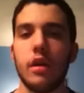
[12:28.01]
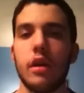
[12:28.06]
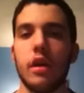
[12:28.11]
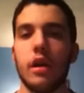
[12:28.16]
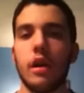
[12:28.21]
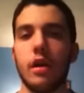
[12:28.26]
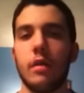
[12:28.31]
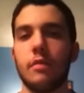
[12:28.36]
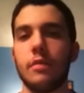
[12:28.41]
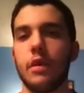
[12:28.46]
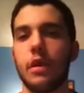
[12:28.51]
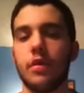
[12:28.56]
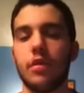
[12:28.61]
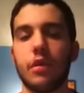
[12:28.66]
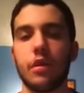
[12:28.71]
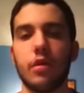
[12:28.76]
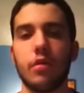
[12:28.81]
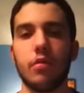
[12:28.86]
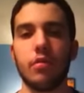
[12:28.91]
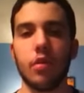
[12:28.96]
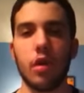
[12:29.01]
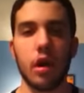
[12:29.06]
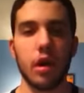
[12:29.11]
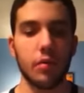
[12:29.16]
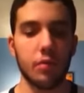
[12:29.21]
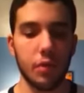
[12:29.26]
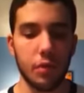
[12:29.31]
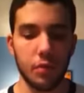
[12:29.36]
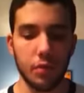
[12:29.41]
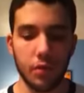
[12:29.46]
and I think a lot
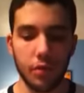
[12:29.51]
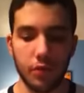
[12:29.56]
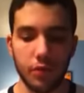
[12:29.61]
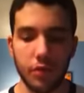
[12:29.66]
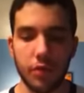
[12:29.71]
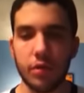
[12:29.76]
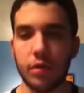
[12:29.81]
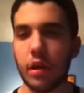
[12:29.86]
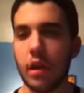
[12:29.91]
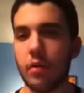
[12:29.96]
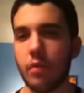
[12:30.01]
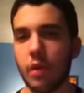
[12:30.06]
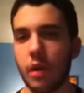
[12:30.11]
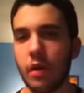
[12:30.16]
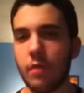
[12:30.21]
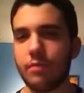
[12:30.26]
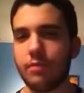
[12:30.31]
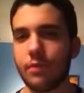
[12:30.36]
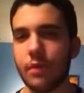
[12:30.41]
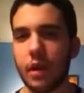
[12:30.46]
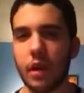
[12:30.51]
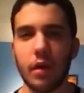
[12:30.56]
of people are feeling that way.